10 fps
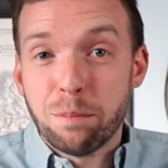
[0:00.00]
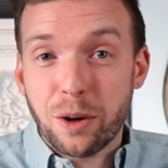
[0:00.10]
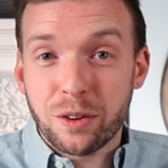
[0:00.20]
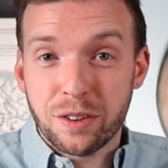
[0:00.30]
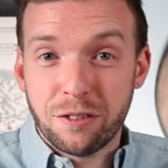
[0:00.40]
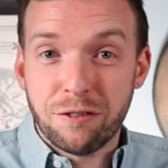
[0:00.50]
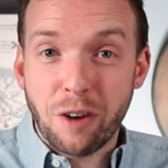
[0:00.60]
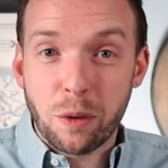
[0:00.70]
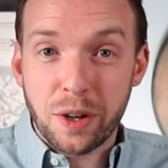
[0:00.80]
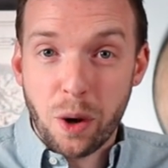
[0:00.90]
bottles of
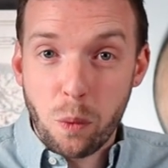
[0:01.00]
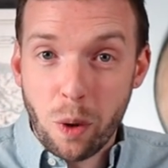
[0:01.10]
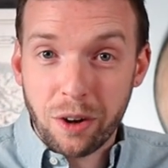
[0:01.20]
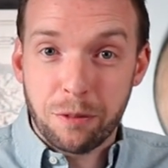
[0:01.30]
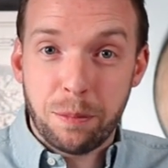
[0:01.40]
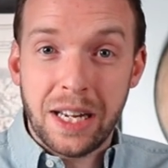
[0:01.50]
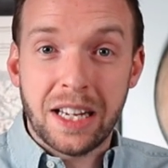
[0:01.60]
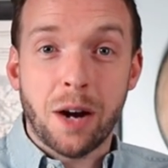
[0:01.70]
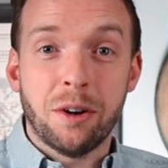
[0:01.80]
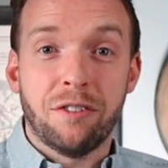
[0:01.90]
Folio 1 have been
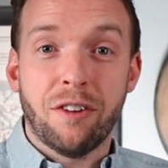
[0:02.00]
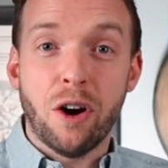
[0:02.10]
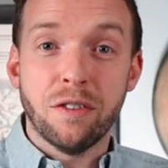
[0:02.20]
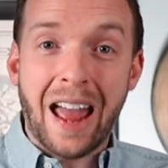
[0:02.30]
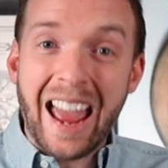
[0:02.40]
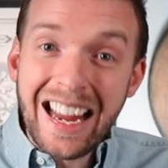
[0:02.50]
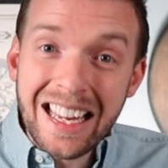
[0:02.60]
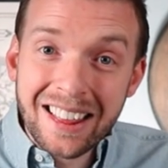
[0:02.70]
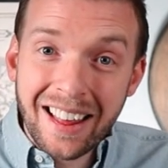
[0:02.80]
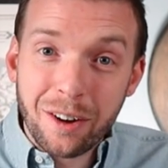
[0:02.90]
going for over
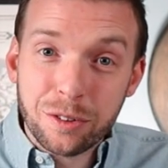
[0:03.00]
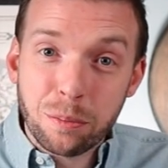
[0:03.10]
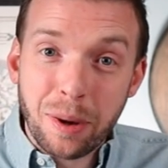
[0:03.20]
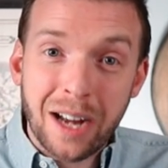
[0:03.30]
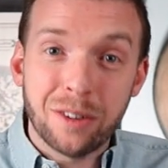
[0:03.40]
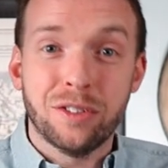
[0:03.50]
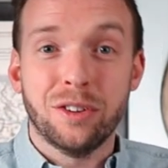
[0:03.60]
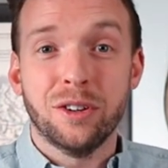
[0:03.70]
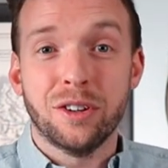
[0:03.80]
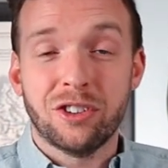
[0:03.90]
£8,000
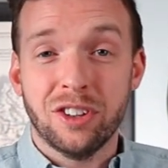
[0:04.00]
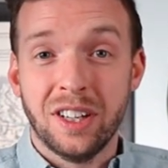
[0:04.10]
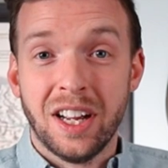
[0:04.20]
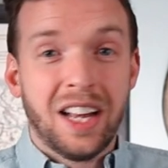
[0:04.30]
at auction.